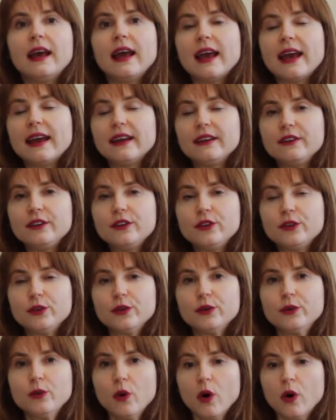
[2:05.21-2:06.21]
and
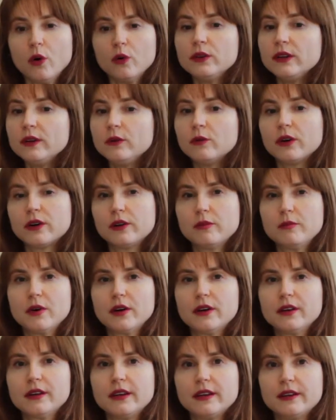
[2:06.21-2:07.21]
you only want to
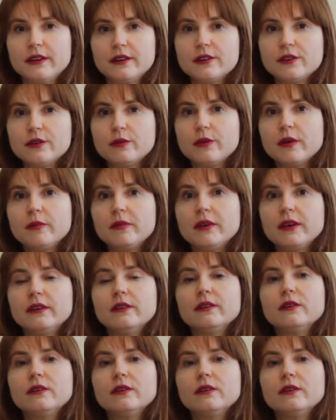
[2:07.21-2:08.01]
market to women